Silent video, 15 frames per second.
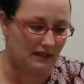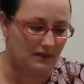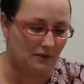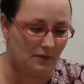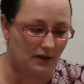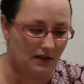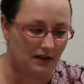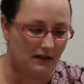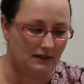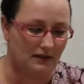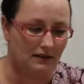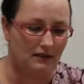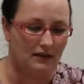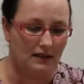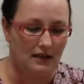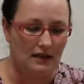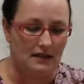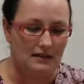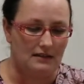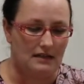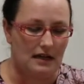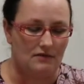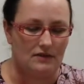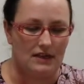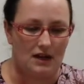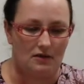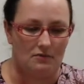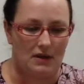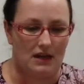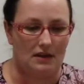need to work on the
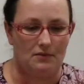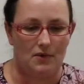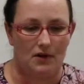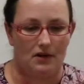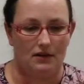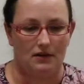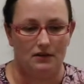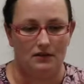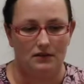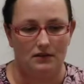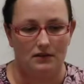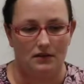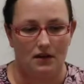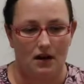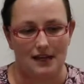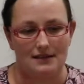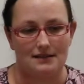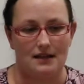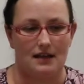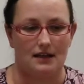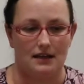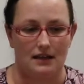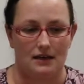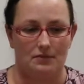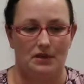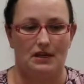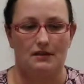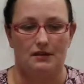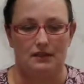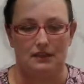downtown, make it more aesthetic and
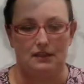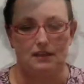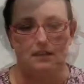appealing.